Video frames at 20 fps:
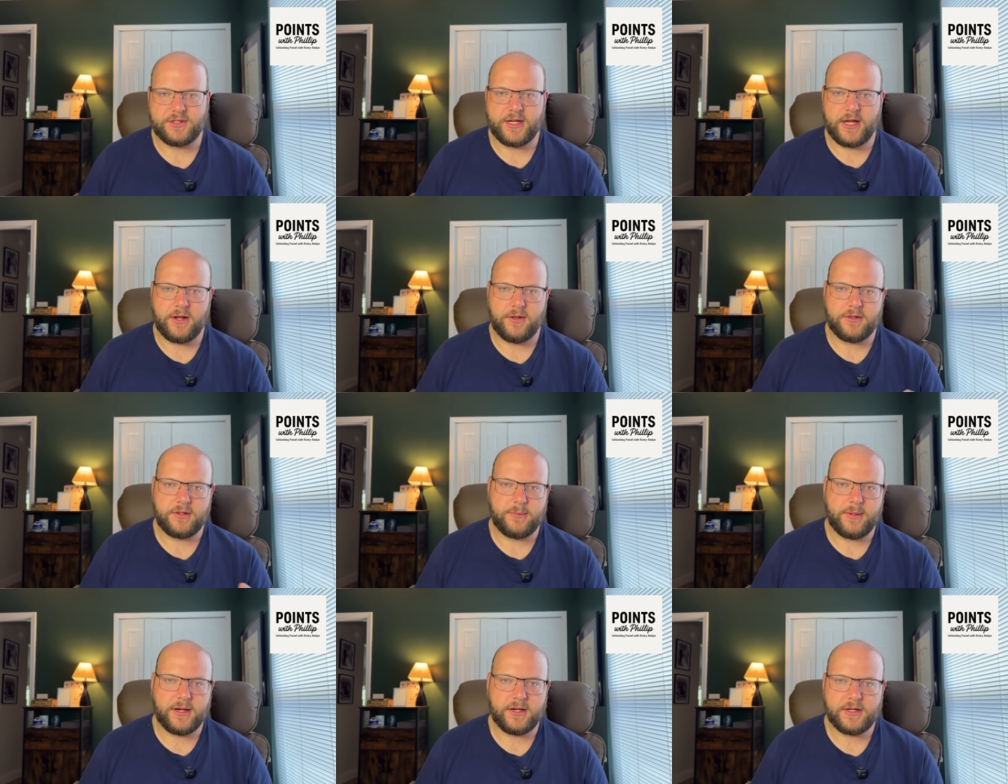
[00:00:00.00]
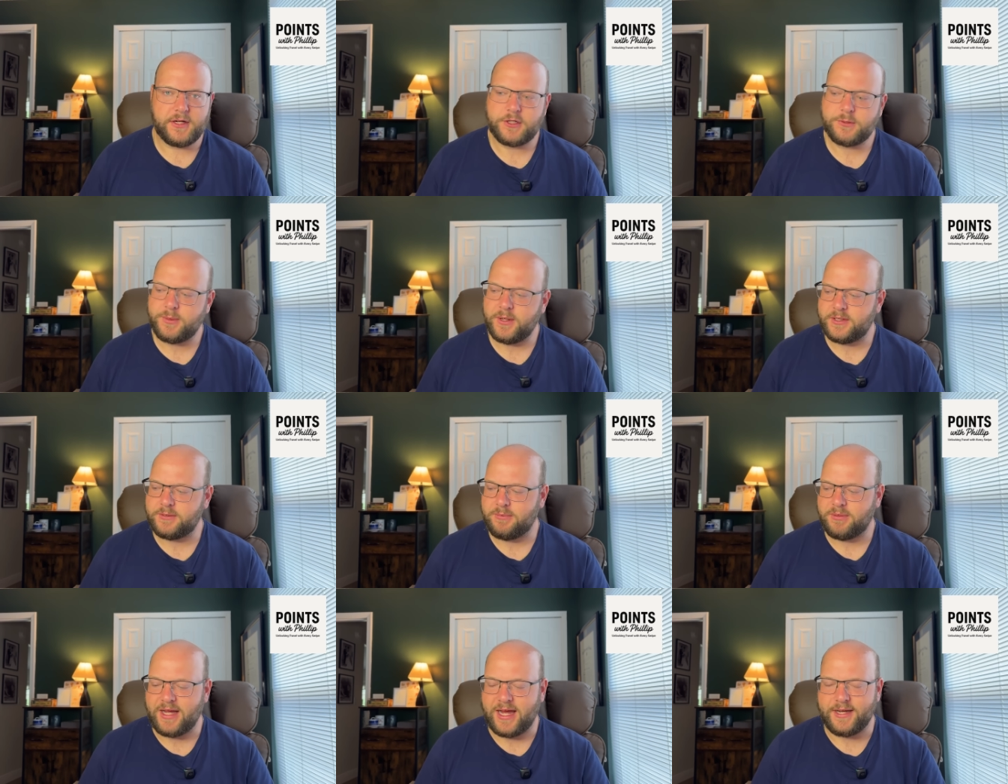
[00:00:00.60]
Now, the American
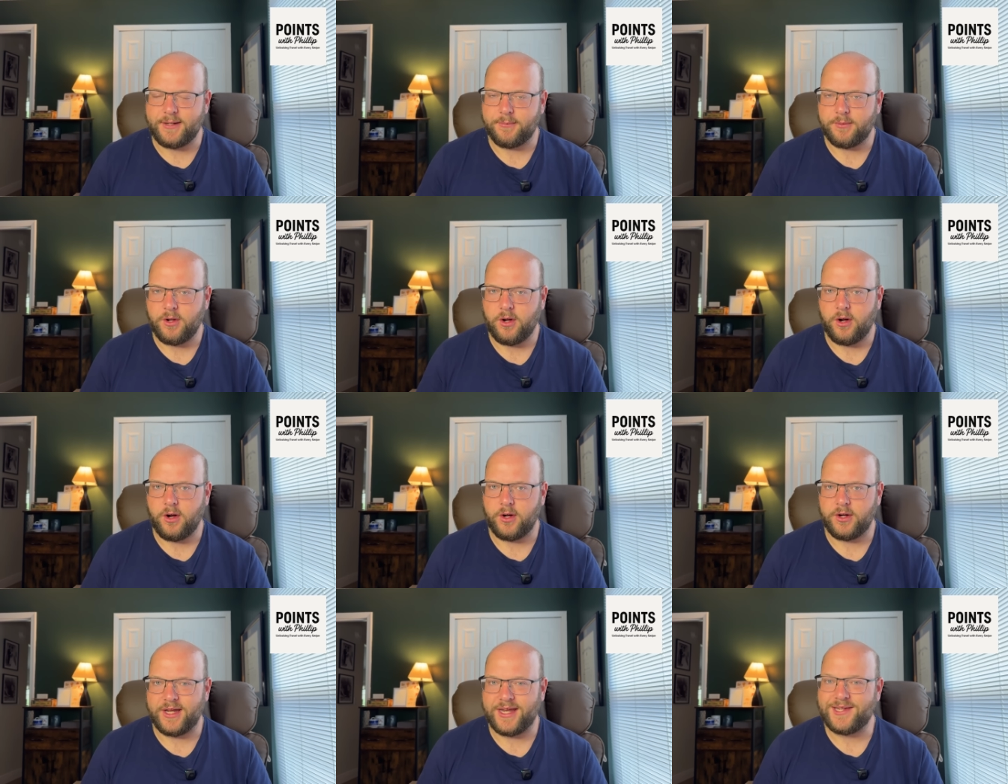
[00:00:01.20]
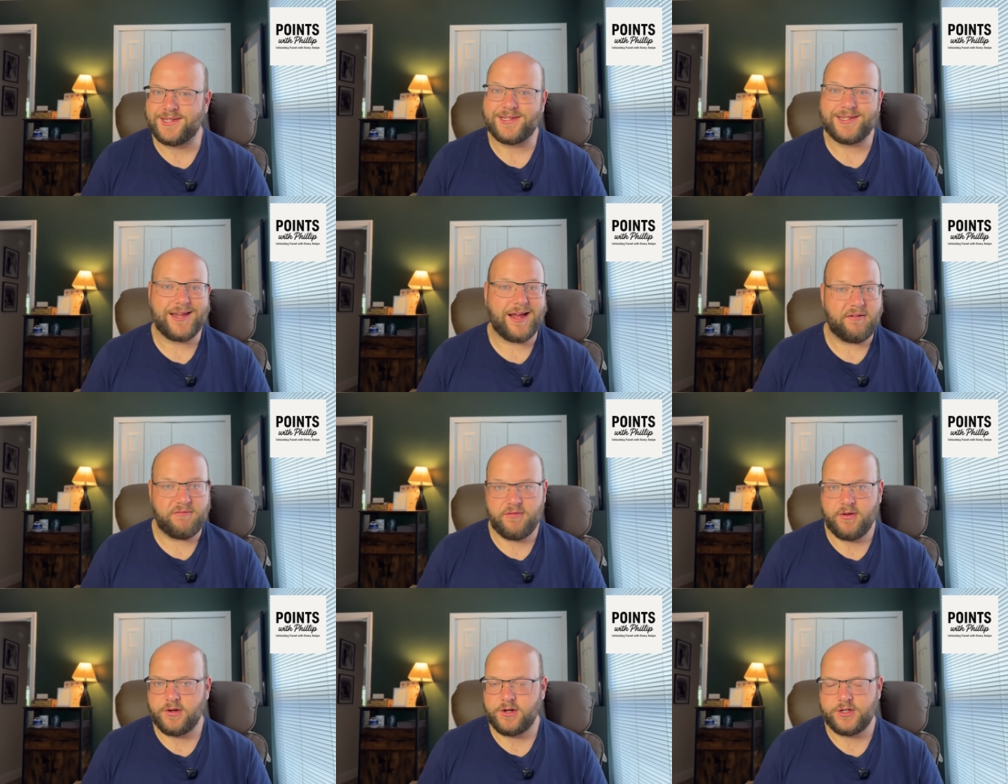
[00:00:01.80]
Express Platinum card is
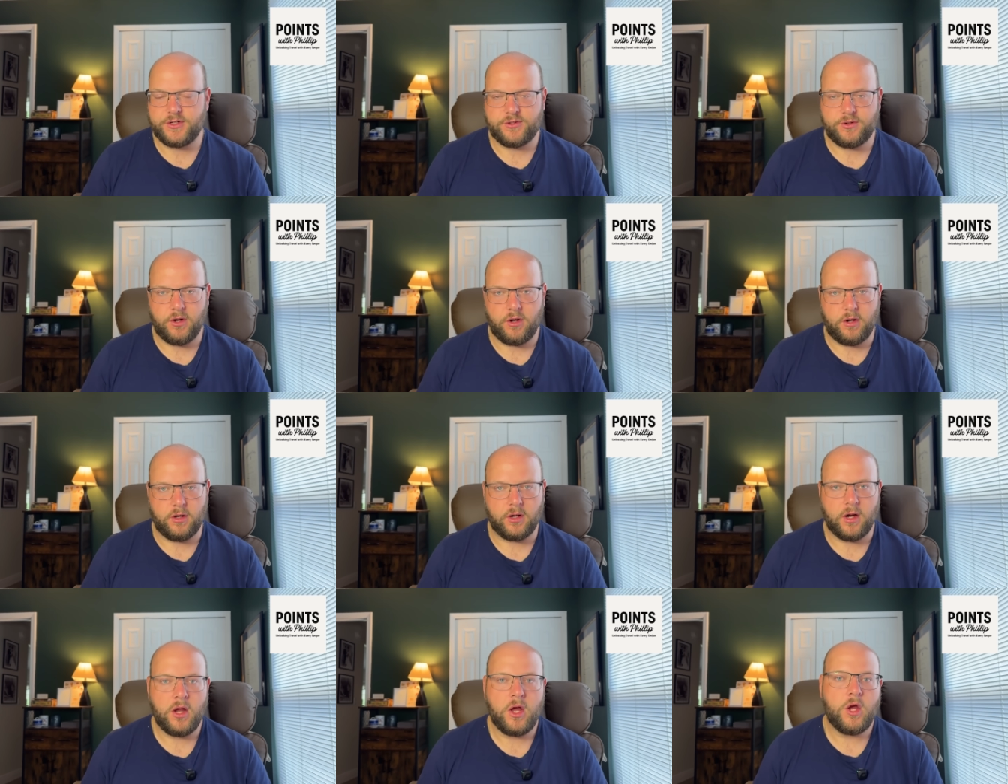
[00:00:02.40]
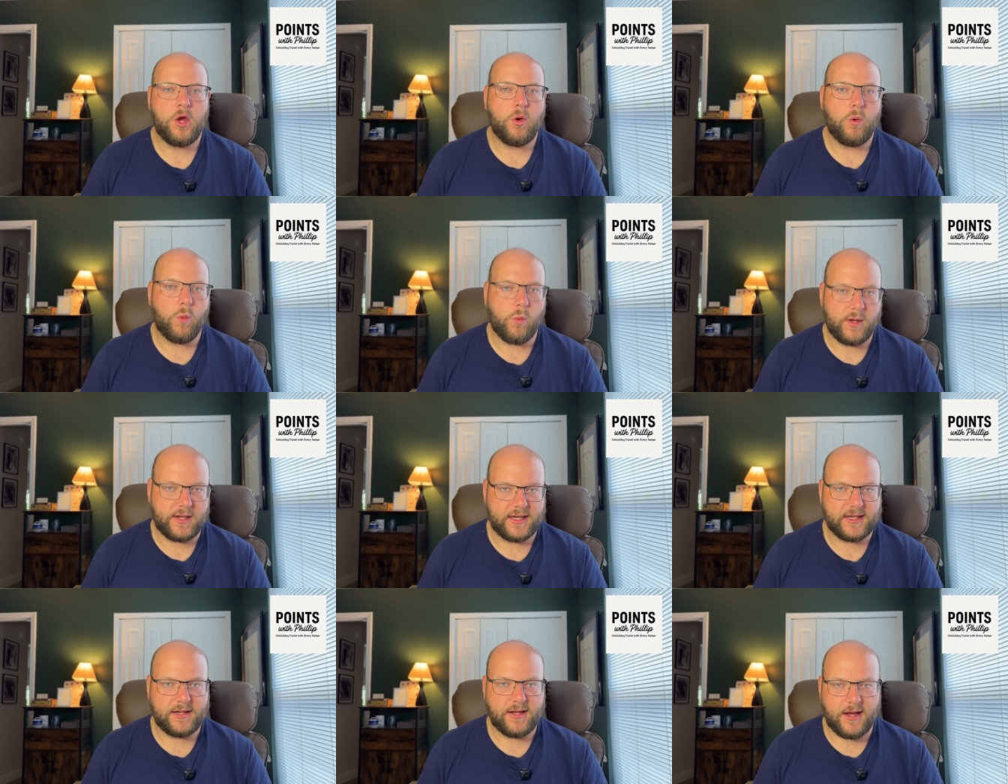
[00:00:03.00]
not very strong
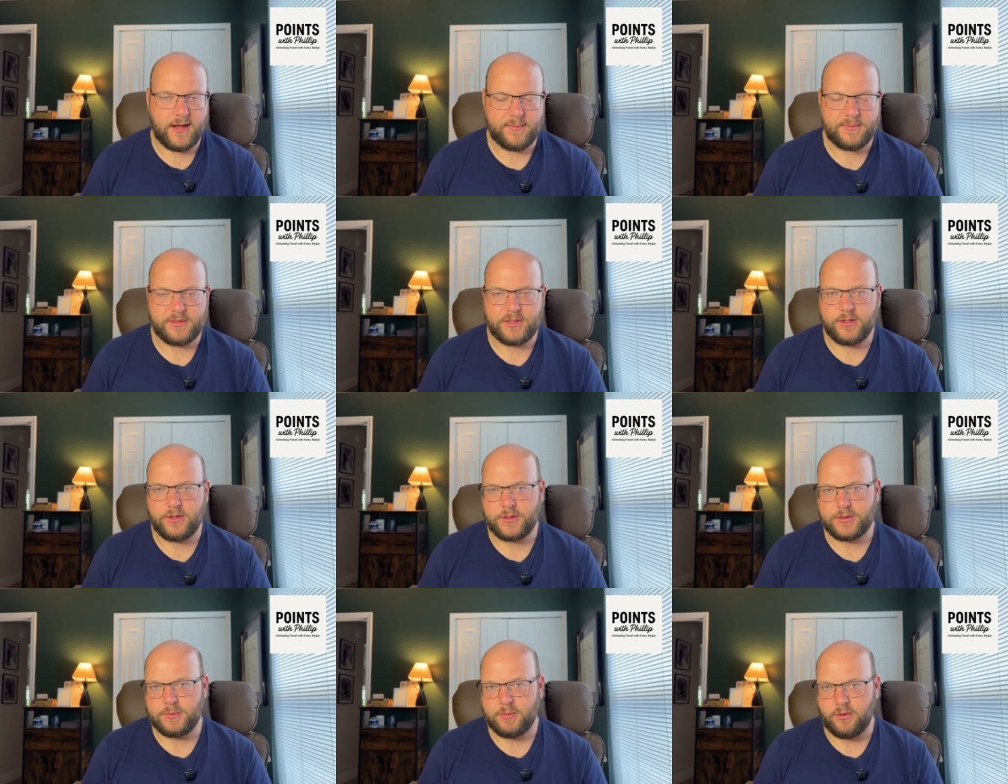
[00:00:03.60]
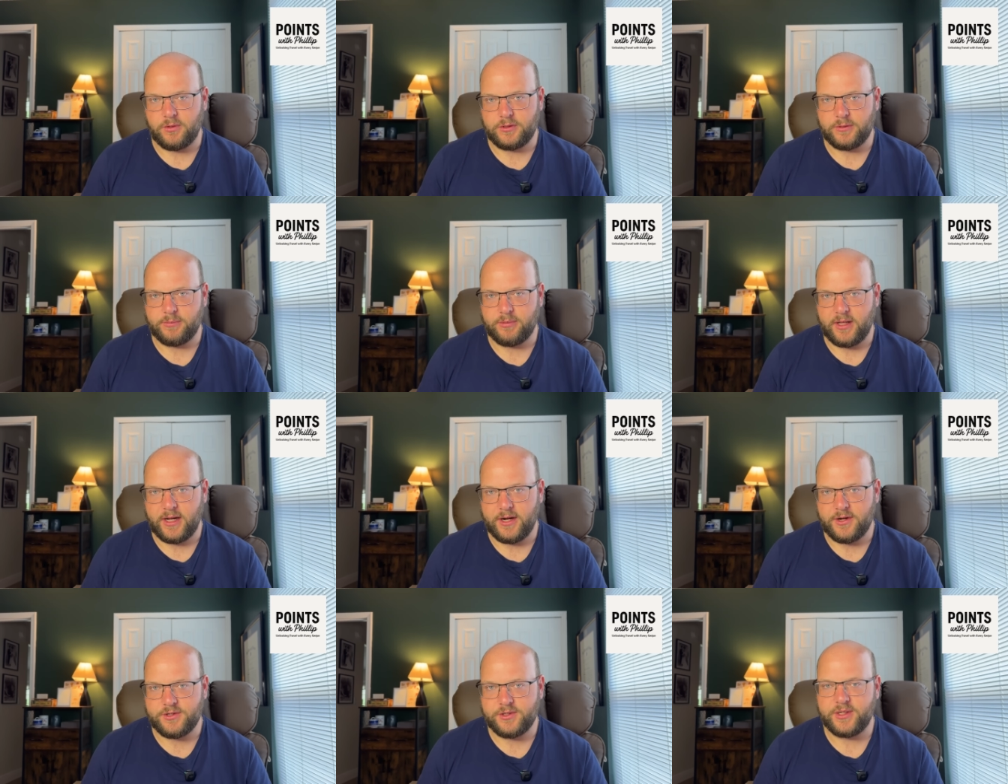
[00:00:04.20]
when it comes to those
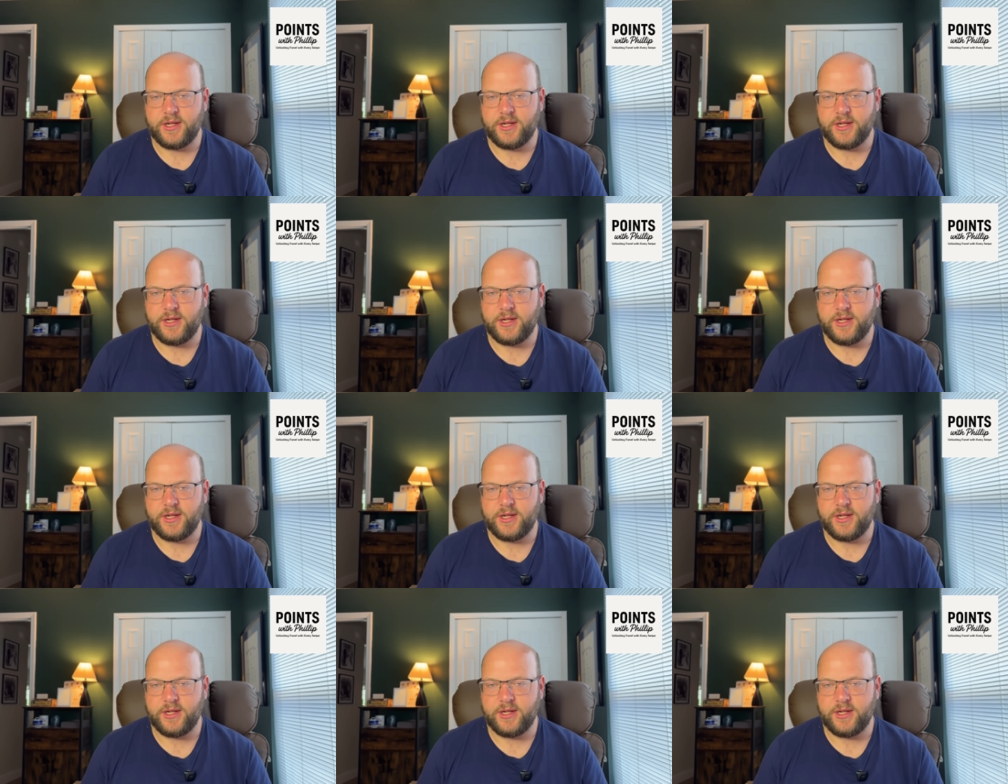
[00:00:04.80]
multipliers.